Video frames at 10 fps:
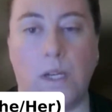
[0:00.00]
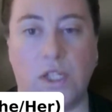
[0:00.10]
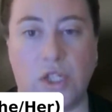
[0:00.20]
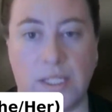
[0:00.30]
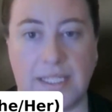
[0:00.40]

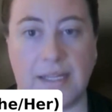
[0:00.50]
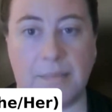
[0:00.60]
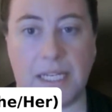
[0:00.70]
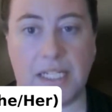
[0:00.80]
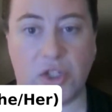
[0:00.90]
We do
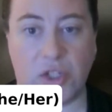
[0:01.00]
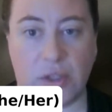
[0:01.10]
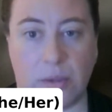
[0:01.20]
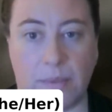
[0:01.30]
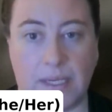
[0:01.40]
set the
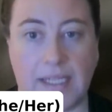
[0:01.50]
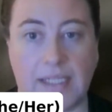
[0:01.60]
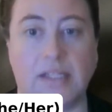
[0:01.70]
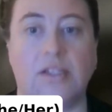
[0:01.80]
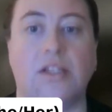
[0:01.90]
mandatory
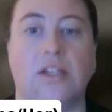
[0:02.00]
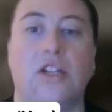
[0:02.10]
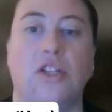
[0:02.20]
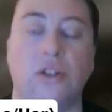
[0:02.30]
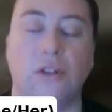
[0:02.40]
topics, so
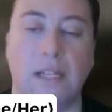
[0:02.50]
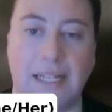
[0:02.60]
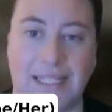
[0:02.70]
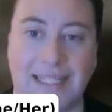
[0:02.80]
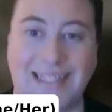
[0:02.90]
you do
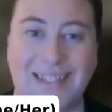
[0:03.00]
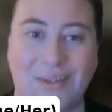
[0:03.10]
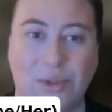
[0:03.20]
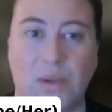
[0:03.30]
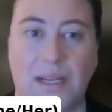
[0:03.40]
need to
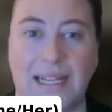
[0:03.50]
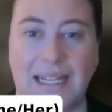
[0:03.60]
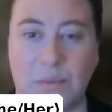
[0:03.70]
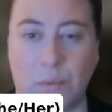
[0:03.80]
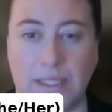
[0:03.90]
still do at
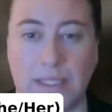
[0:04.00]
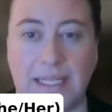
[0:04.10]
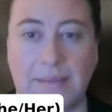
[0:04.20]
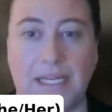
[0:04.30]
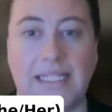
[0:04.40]
least 1
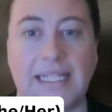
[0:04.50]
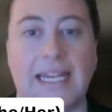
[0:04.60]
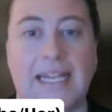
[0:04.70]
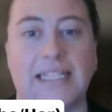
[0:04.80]
CPD